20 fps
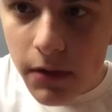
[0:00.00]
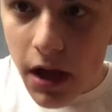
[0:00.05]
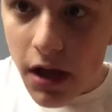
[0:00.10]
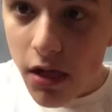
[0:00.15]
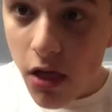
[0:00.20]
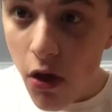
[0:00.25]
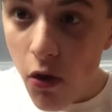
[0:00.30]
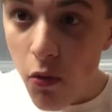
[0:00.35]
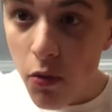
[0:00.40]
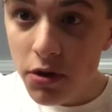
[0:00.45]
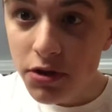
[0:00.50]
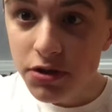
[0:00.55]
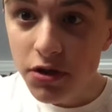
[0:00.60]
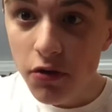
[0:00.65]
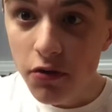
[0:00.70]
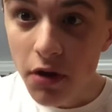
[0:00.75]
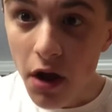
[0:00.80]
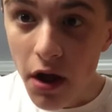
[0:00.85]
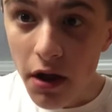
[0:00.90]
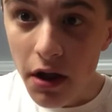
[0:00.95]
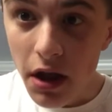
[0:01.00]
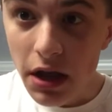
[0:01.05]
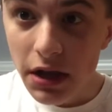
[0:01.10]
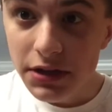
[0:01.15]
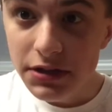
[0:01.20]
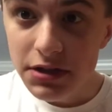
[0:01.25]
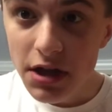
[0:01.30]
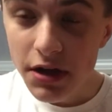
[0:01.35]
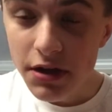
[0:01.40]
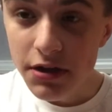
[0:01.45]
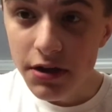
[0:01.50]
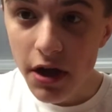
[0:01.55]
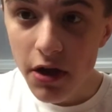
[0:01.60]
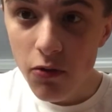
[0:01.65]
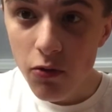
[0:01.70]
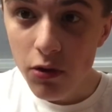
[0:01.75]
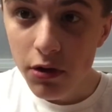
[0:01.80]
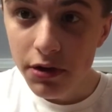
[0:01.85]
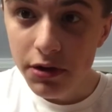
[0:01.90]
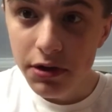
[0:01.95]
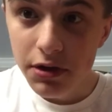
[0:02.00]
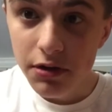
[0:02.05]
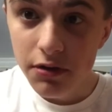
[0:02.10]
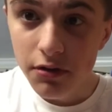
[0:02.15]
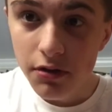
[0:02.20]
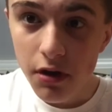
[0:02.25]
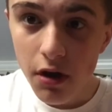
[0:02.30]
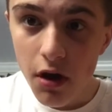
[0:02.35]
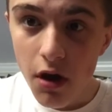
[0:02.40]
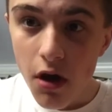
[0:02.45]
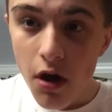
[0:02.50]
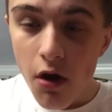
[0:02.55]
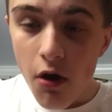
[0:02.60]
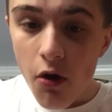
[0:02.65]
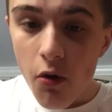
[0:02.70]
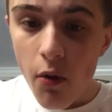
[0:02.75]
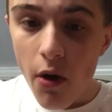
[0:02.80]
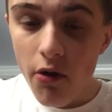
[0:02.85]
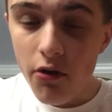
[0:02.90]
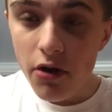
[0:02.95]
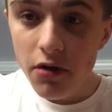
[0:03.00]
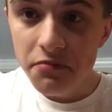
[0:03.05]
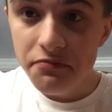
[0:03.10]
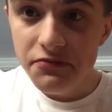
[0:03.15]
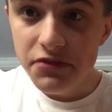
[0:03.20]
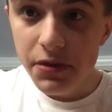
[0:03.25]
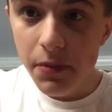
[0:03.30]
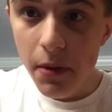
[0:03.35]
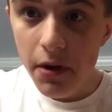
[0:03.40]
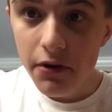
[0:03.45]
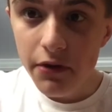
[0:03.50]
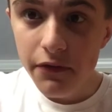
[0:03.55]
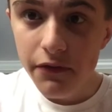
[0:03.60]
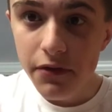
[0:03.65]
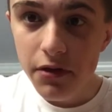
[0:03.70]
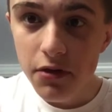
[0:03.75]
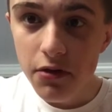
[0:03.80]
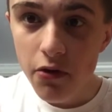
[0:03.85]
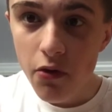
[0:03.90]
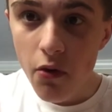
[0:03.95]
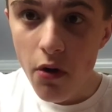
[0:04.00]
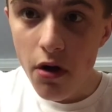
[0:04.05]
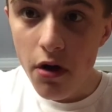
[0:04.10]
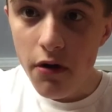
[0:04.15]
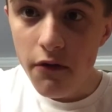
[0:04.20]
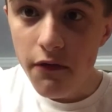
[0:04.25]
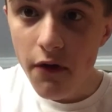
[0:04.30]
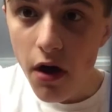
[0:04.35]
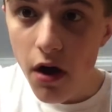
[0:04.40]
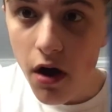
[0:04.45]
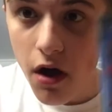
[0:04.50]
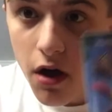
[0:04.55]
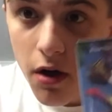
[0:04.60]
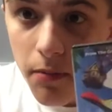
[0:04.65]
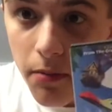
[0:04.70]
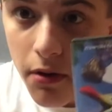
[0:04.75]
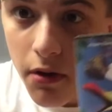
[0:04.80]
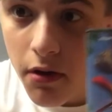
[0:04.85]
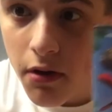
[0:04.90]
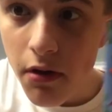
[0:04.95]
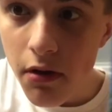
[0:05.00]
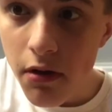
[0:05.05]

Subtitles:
Hello, what is going on, guys? HuckyGuy1 here. Welcome to my review of Up.